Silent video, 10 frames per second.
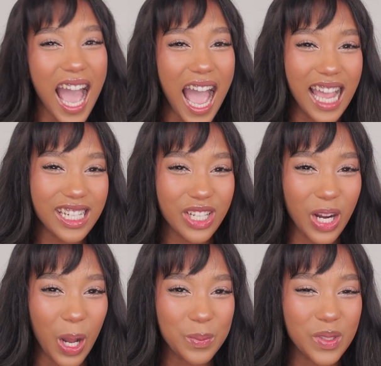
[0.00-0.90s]
I
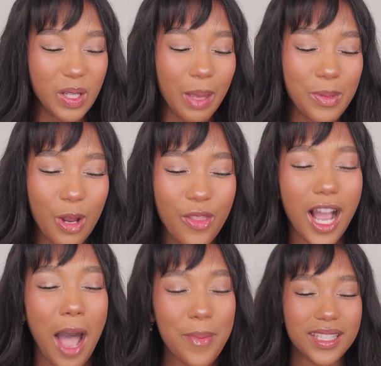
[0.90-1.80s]
sure hope so. Let me know in the
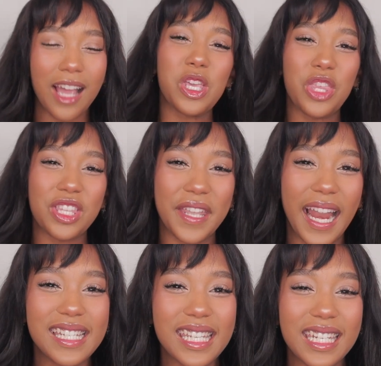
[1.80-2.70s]
comments how you think that
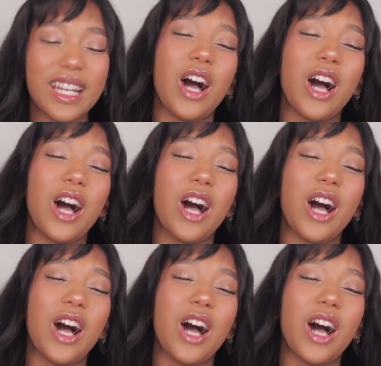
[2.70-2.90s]
I did,